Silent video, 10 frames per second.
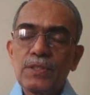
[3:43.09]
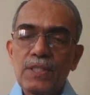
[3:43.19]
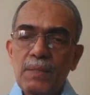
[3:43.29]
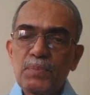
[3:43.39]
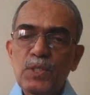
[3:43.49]

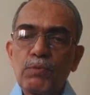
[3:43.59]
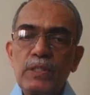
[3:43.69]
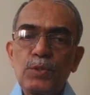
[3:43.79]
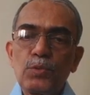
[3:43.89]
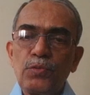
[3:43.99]

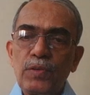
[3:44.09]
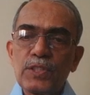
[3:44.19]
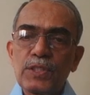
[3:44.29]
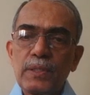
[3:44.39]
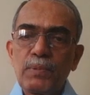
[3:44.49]
subsequent to
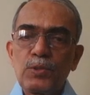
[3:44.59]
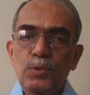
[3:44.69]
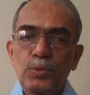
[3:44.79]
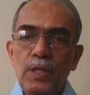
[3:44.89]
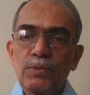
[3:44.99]
1st April
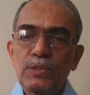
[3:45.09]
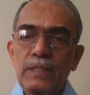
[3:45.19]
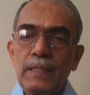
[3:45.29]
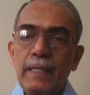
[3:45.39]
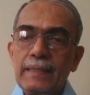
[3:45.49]

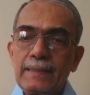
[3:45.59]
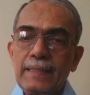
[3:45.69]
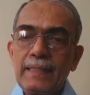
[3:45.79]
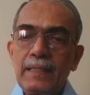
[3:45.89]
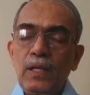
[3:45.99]

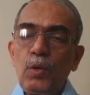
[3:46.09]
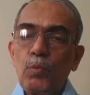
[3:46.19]
2019